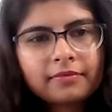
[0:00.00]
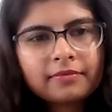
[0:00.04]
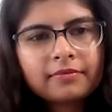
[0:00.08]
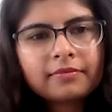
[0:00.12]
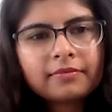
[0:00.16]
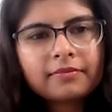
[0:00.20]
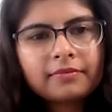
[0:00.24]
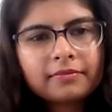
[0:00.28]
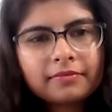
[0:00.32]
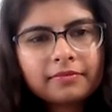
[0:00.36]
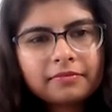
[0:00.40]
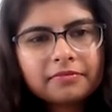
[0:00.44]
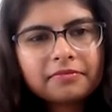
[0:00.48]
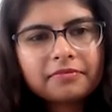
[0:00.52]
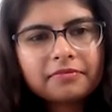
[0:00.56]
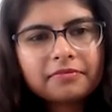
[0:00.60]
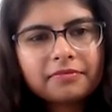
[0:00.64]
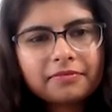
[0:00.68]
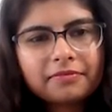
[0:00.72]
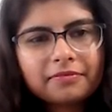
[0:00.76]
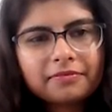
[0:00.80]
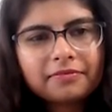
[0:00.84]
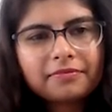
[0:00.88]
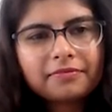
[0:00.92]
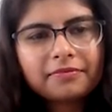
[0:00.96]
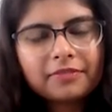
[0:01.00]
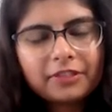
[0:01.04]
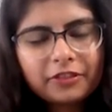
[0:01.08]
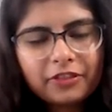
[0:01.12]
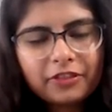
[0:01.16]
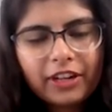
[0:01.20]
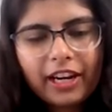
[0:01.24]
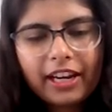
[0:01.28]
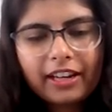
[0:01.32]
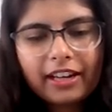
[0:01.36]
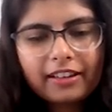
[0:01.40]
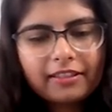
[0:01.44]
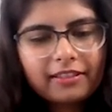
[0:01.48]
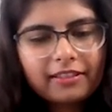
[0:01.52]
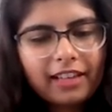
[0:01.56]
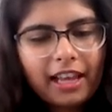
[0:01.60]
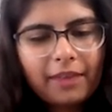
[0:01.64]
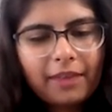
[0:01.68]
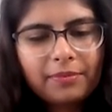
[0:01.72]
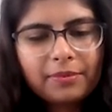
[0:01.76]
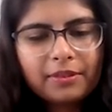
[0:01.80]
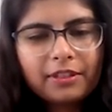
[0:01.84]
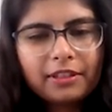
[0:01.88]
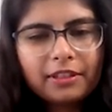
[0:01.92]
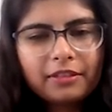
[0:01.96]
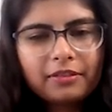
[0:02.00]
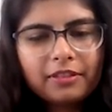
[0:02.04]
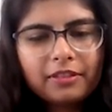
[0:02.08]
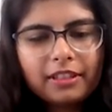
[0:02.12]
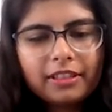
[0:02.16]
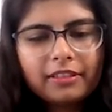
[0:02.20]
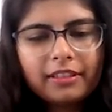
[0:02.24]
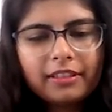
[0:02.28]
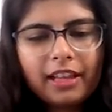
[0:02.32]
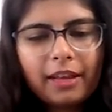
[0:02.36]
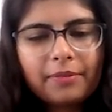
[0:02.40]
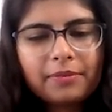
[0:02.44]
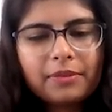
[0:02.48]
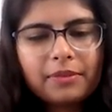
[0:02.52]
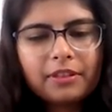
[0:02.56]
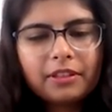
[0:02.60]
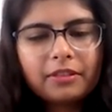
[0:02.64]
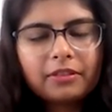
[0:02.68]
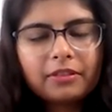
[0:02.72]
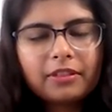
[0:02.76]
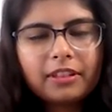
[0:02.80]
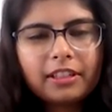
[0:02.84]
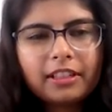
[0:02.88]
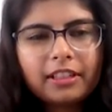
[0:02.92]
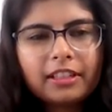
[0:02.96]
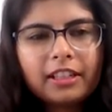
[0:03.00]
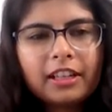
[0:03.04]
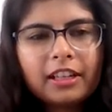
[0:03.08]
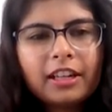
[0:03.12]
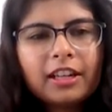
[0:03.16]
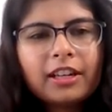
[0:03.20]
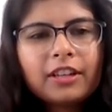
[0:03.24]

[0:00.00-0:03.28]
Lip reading: Right. Absolutely. Absolutely.